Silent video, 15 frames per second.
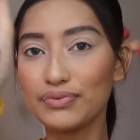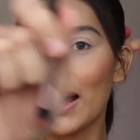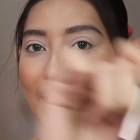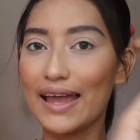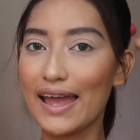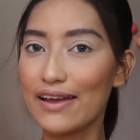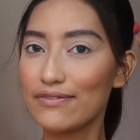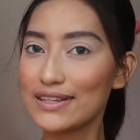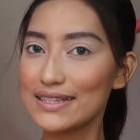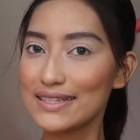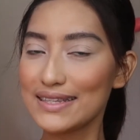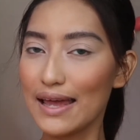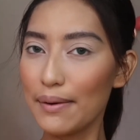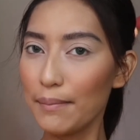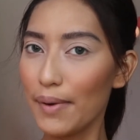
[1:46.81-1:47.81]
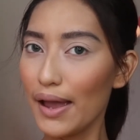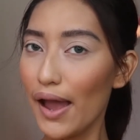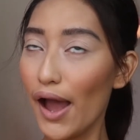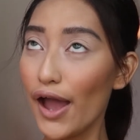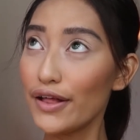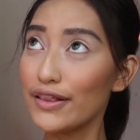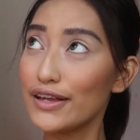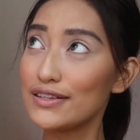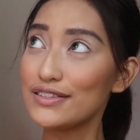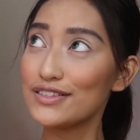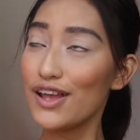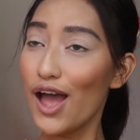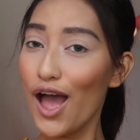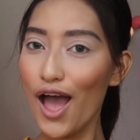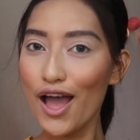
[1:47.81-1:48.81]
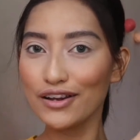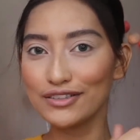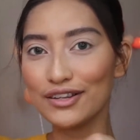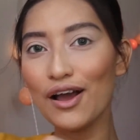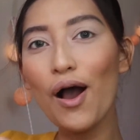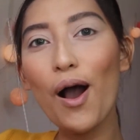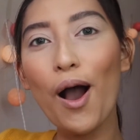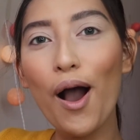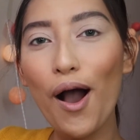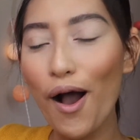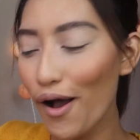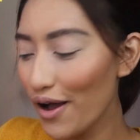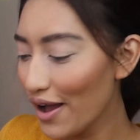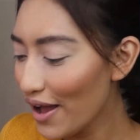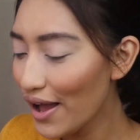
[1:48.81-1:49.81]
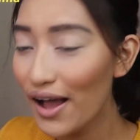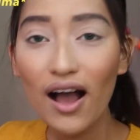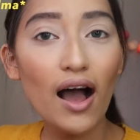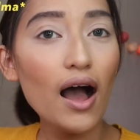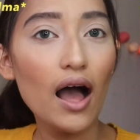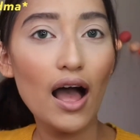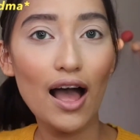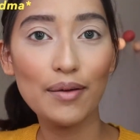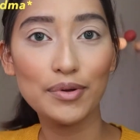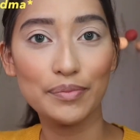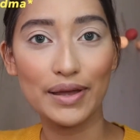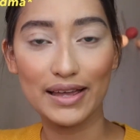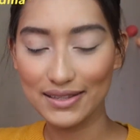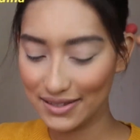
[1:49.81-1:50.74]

I haven't set my eyelids yet. I'm a mess.